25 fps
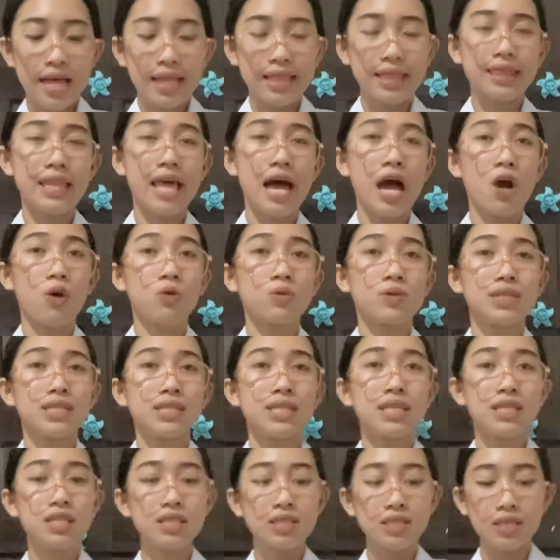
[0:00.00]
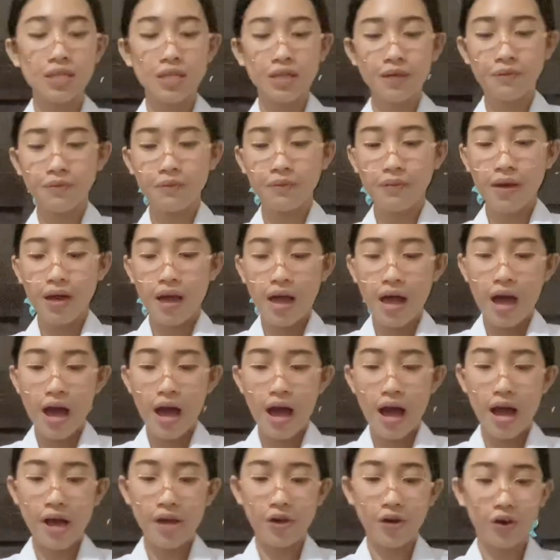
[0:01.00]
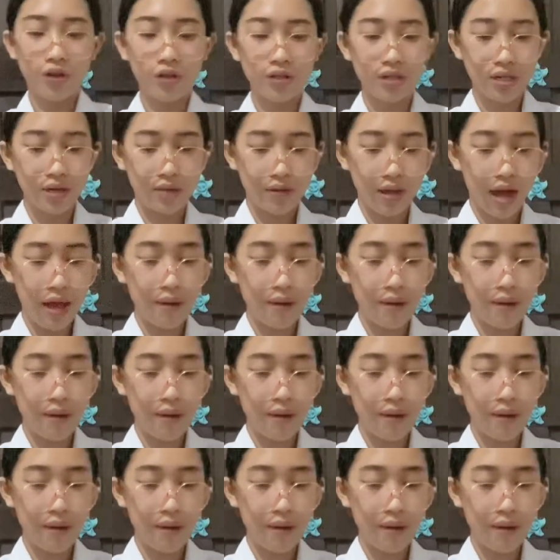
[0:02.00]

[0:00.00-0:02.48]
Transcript: Now, since I already,